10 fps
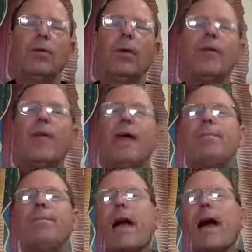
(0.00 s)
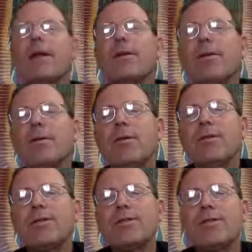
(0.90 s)
We have the eight
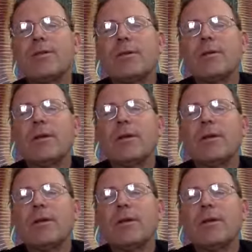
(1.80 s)
Beatitudes